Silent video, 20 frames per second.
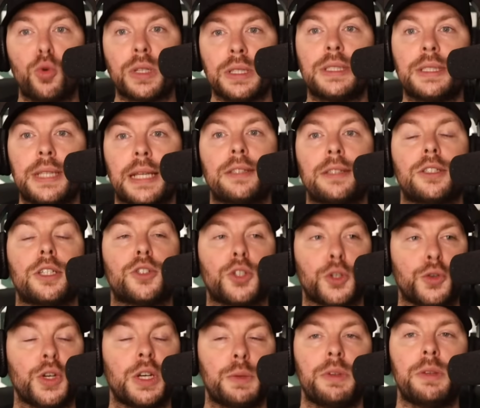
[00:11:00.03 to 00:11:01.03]
consensus
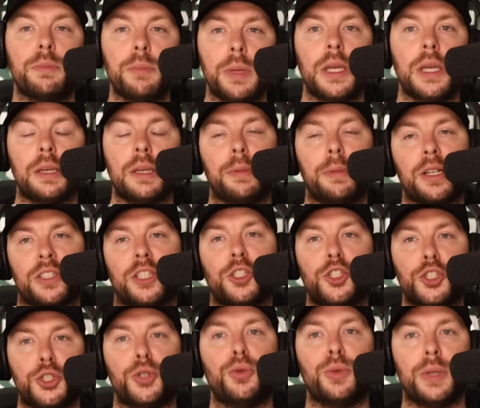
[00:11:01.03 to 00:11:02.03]
agree with me because they
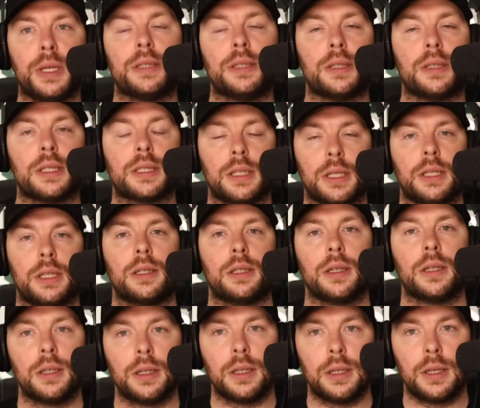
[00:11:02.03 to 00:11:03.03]
tune into this
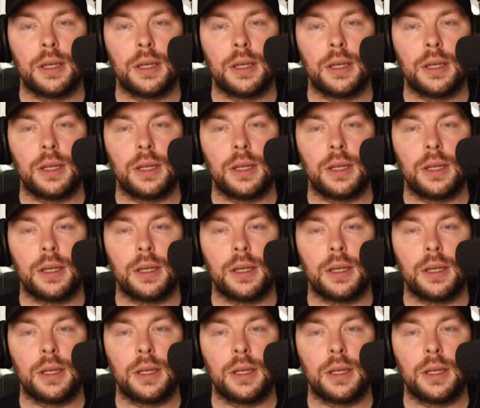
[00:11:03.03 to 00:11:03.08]
league.